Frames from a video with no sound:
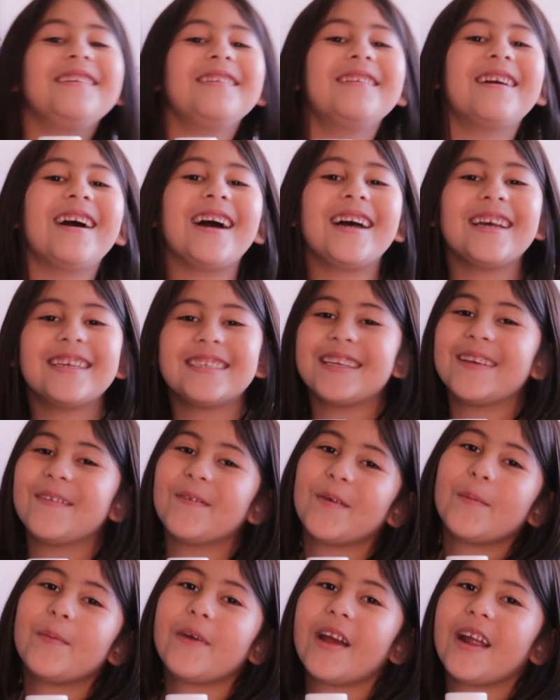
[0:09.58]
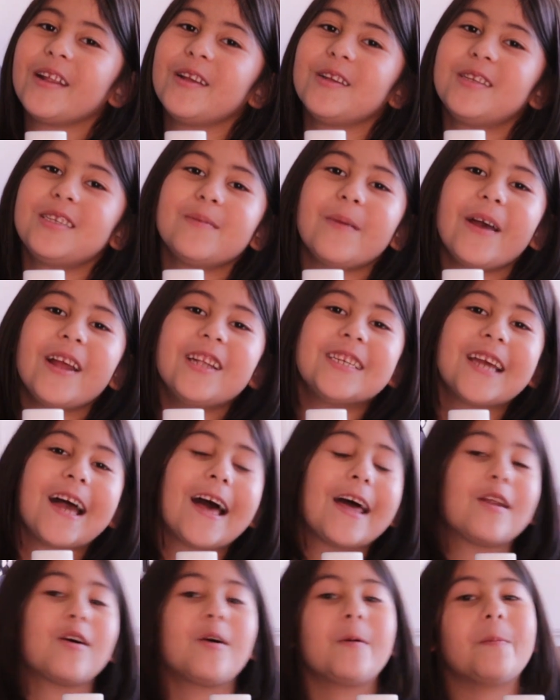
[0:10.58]
You guys, if you're brand new to my
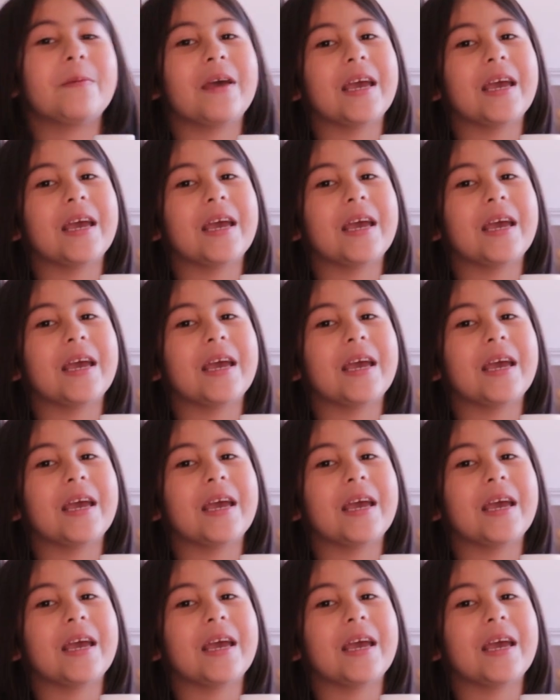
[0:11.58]
channel,